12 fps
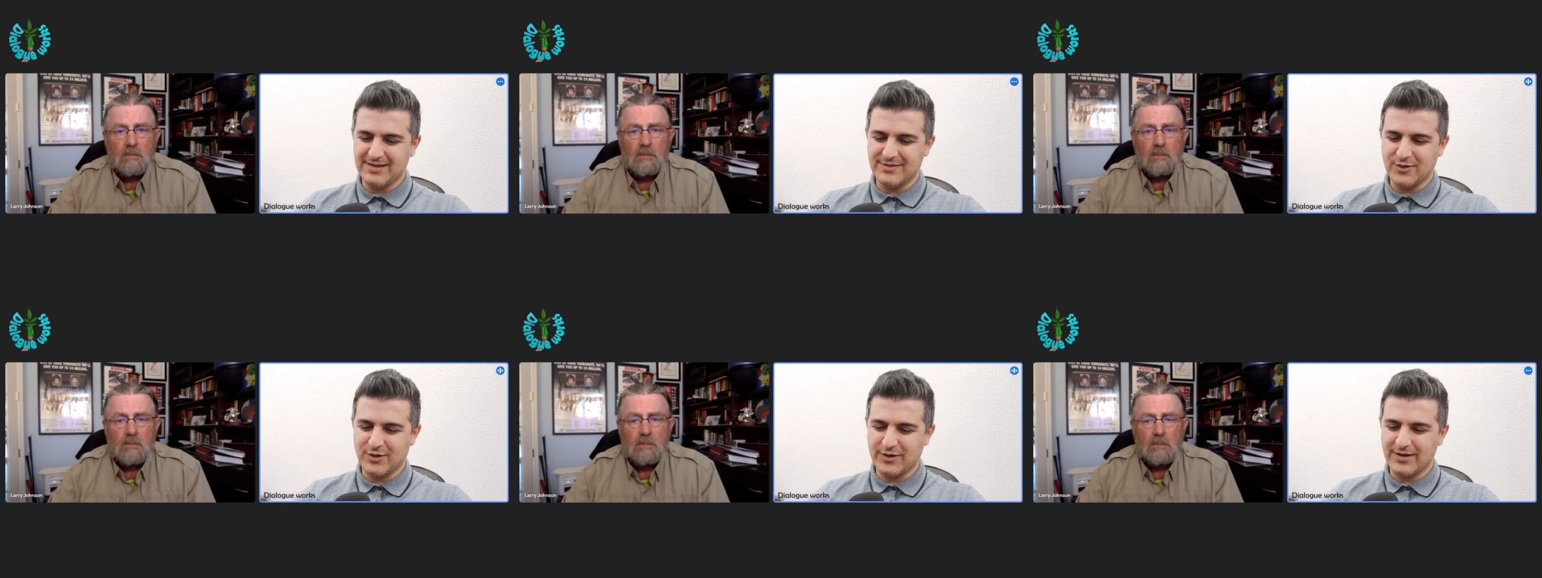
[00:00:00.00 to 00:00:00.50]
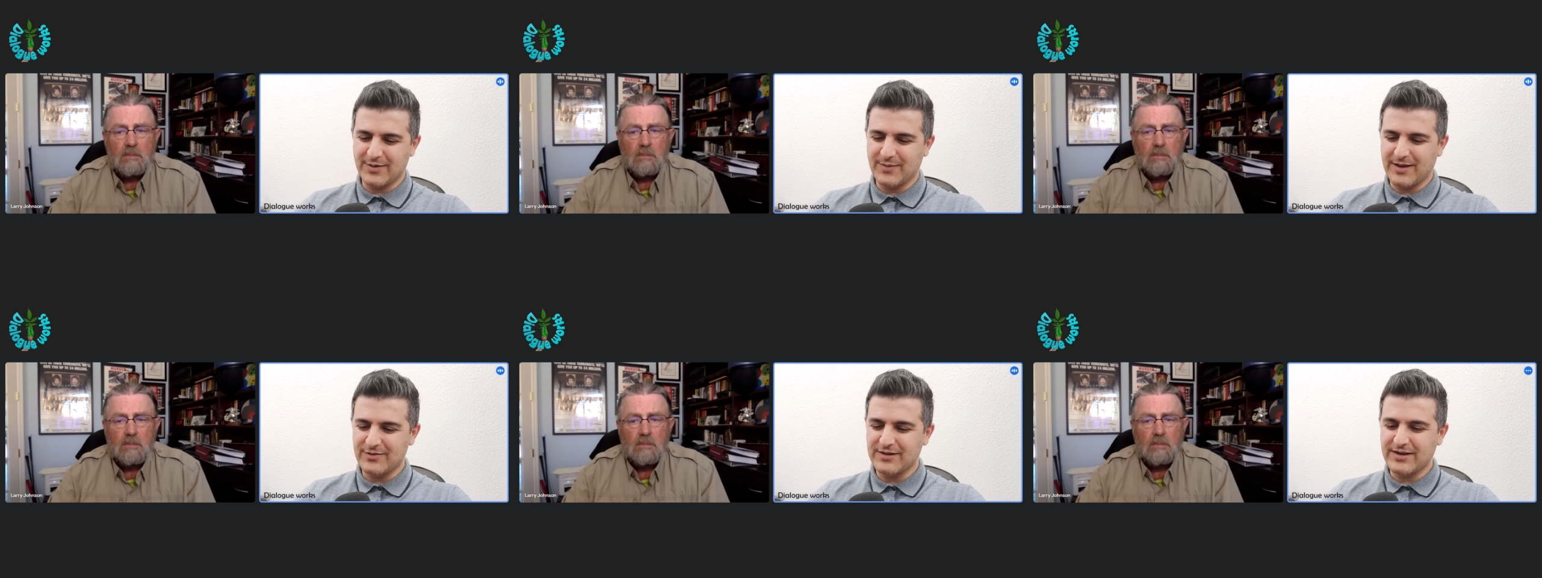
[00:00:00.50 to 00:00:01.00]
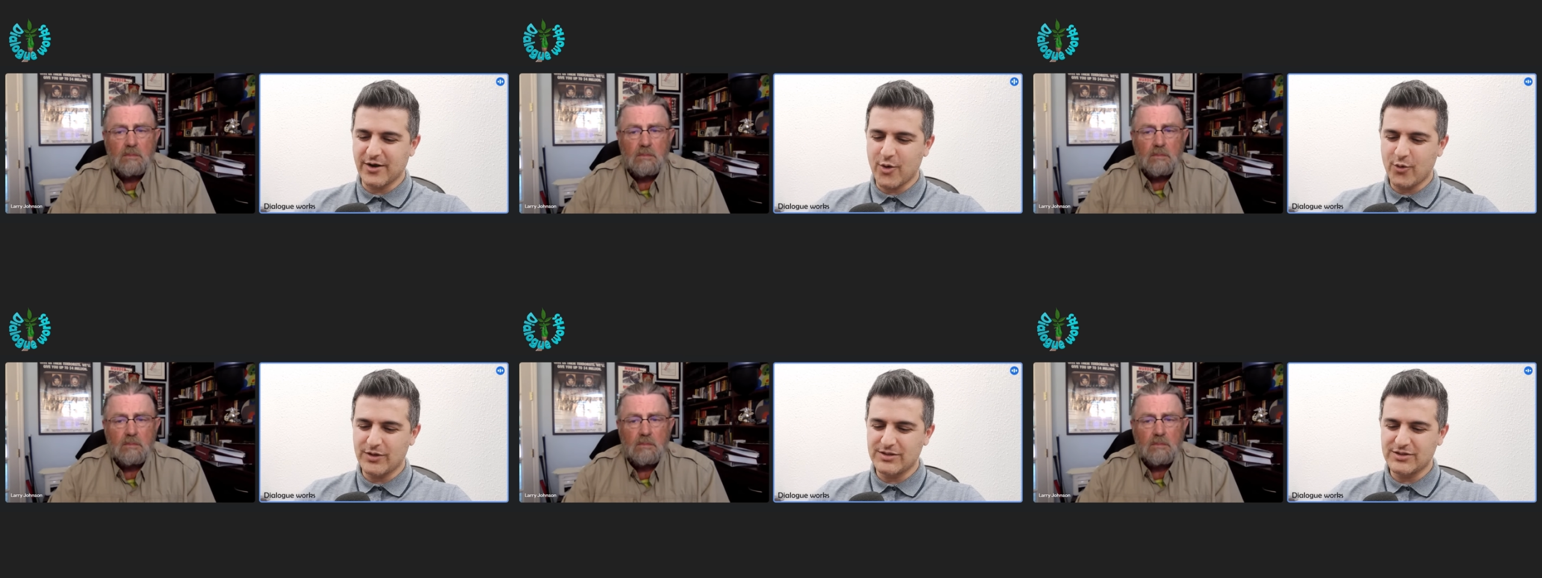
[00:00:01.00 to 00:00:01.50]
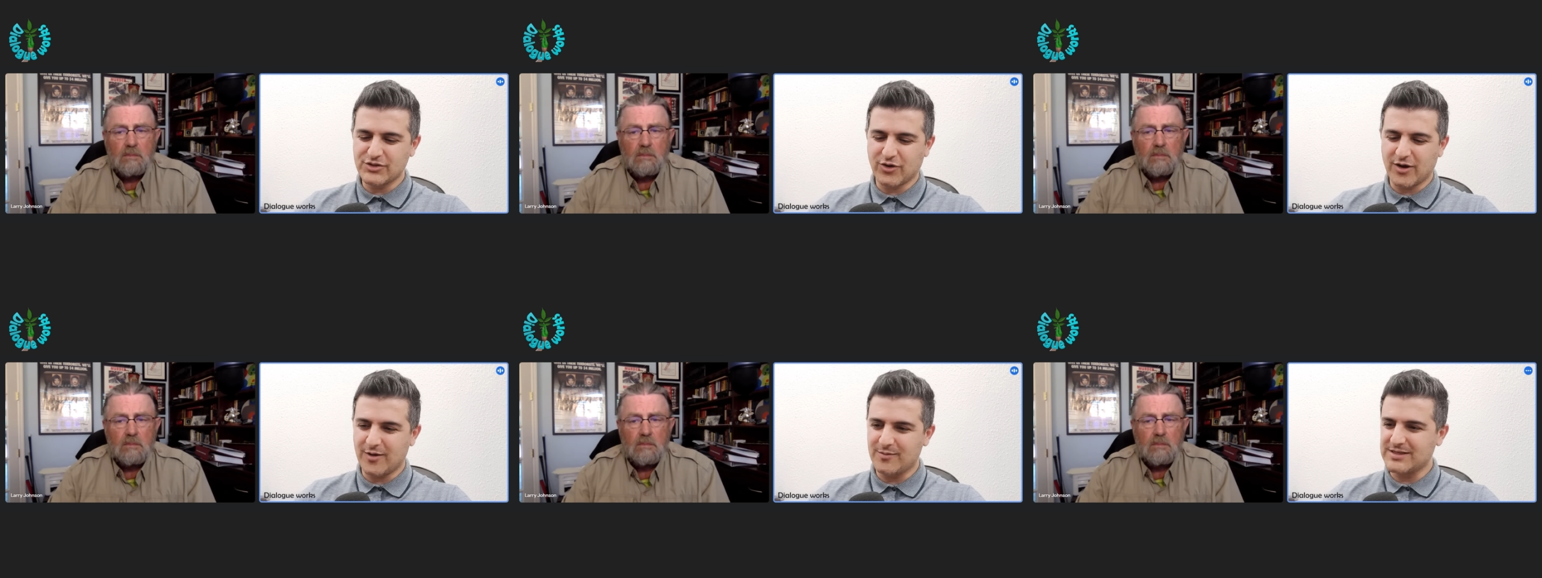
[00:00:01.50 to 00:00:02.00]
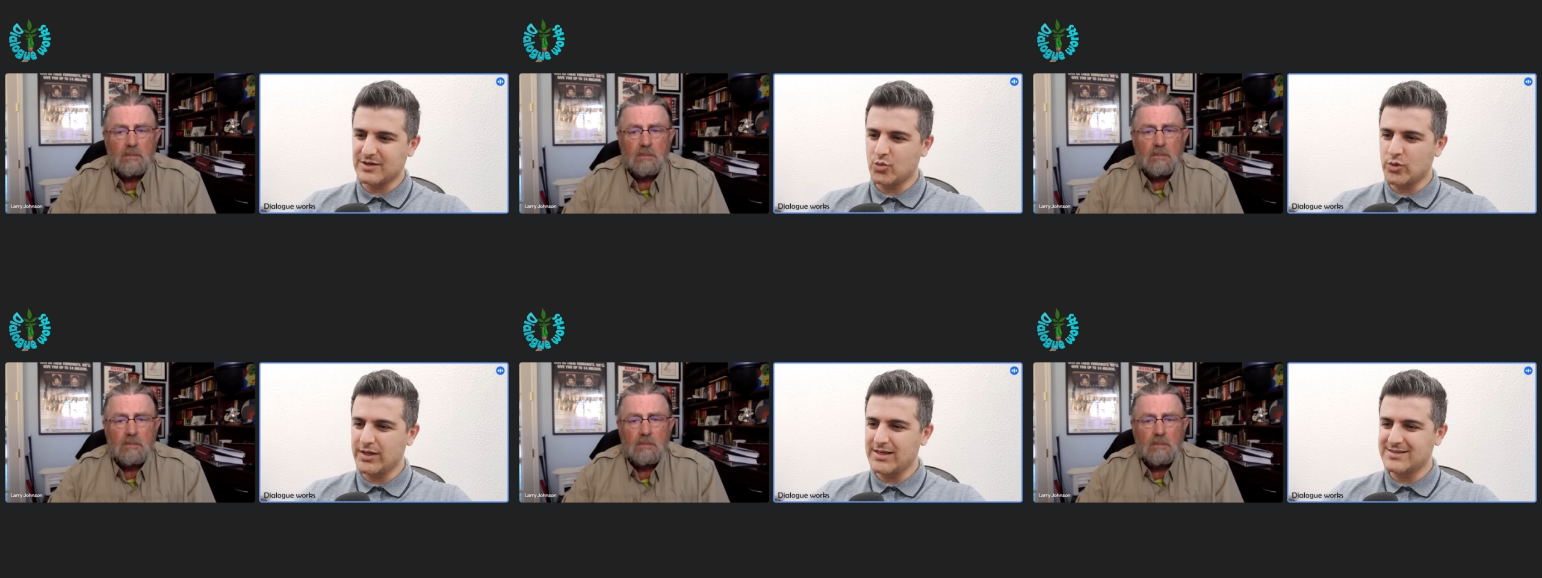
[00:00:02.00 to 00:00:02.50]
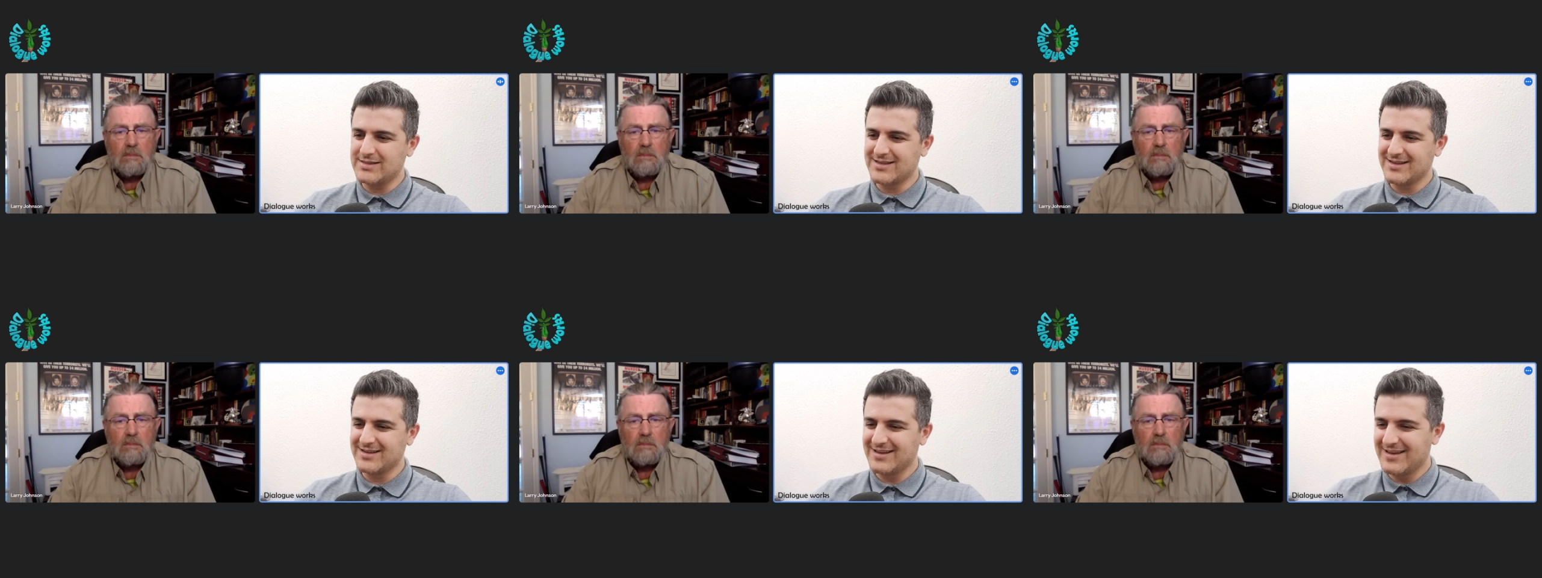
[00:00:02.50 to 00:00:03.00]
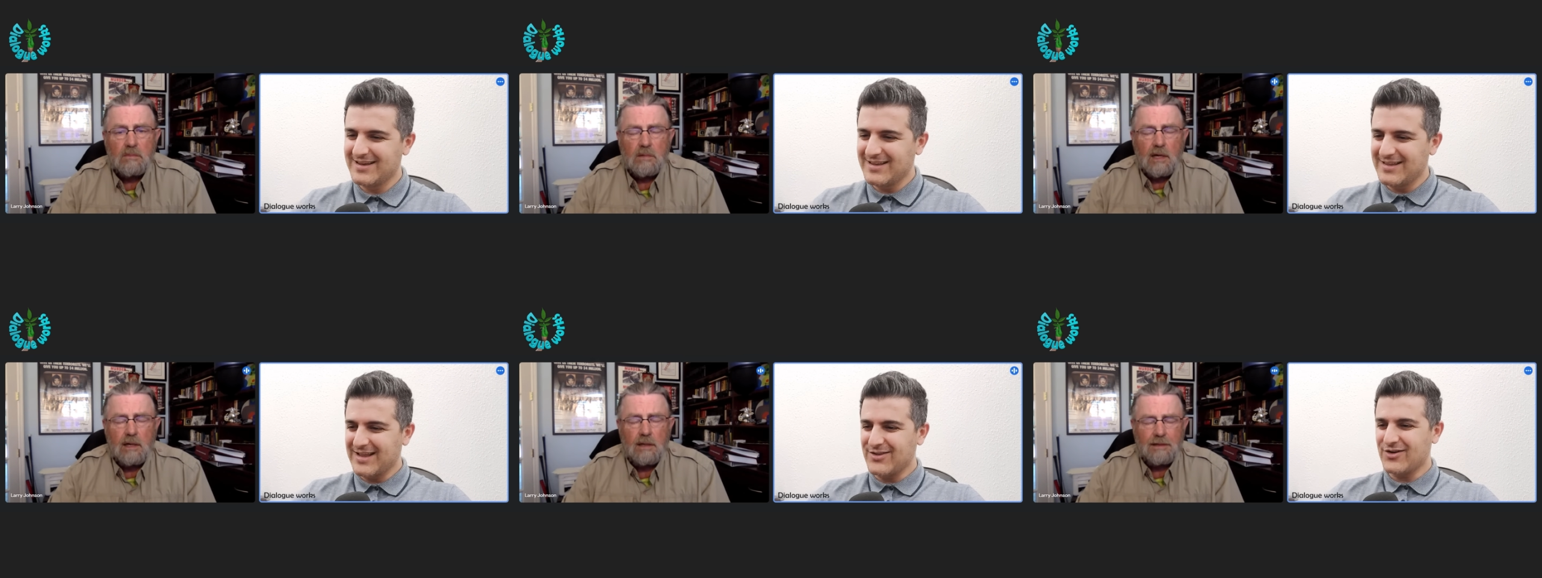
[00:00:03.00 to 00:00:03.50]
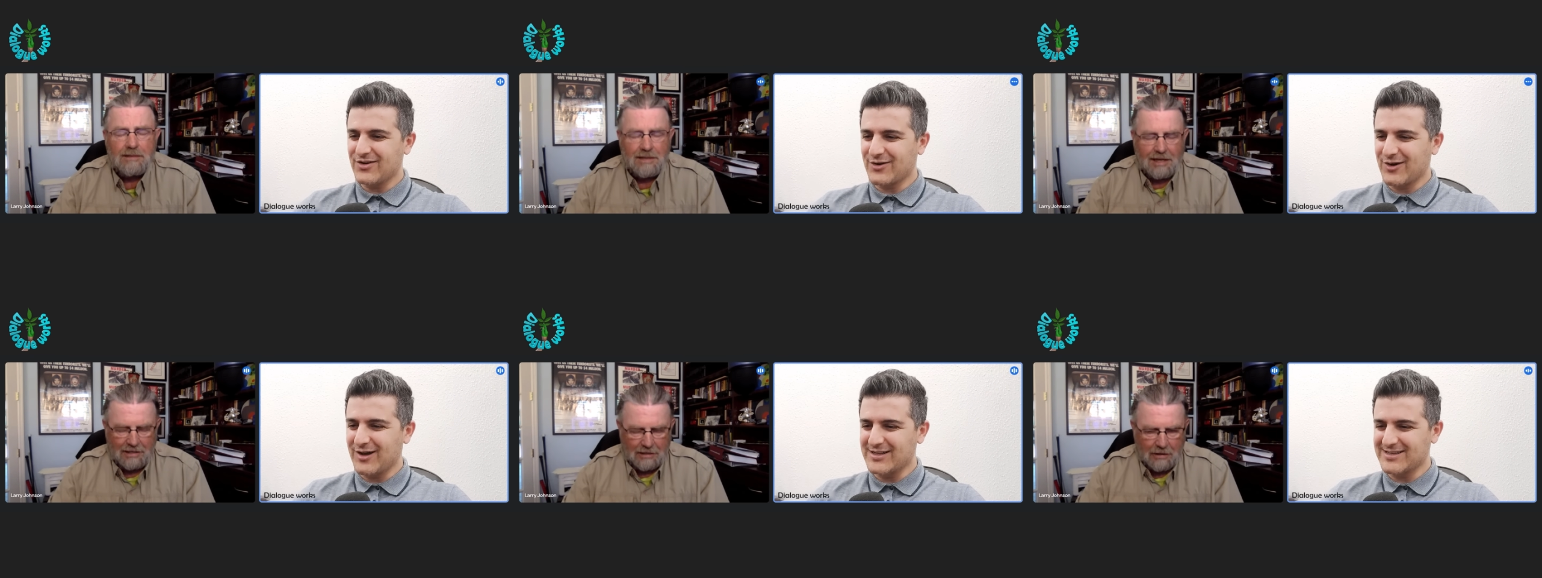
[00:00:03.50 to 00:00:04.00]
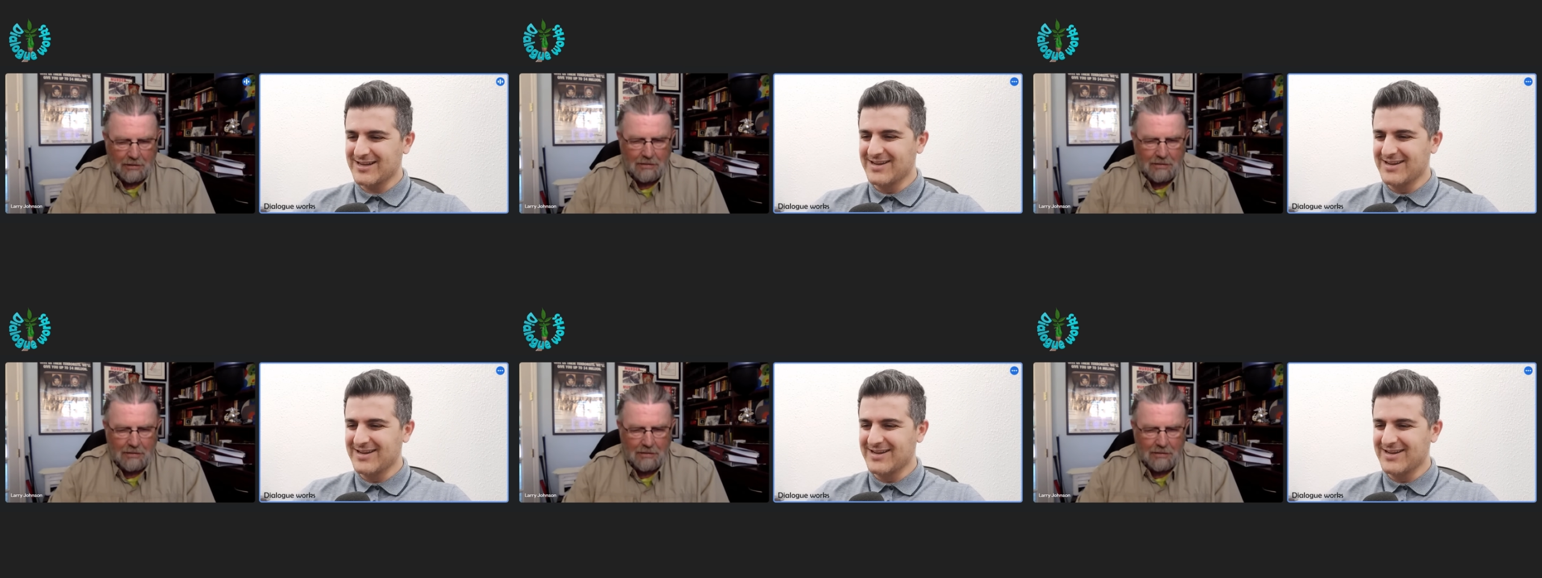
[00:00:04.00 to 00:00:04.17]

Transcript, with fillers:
Speaker 1: talking about growing shrubs and weeds that are causing